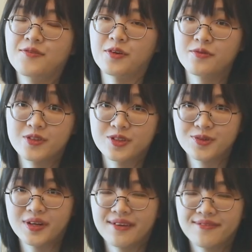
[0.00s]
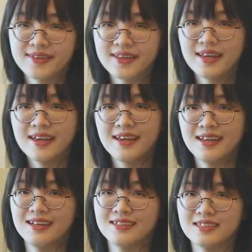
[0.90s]
from photography
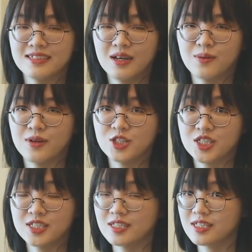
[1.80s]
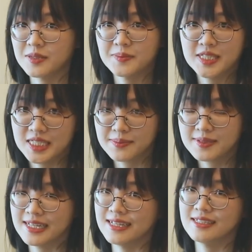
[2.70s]
and I will share some
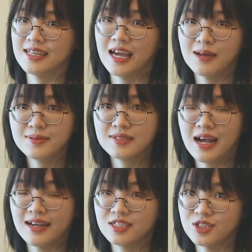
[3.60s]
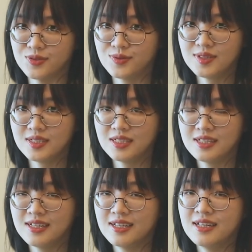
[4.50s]
tips and apps I use
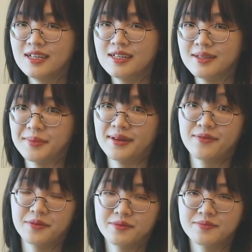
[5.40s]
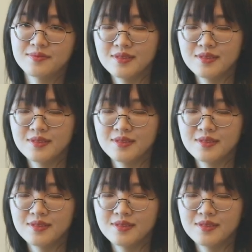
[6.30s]
my phone.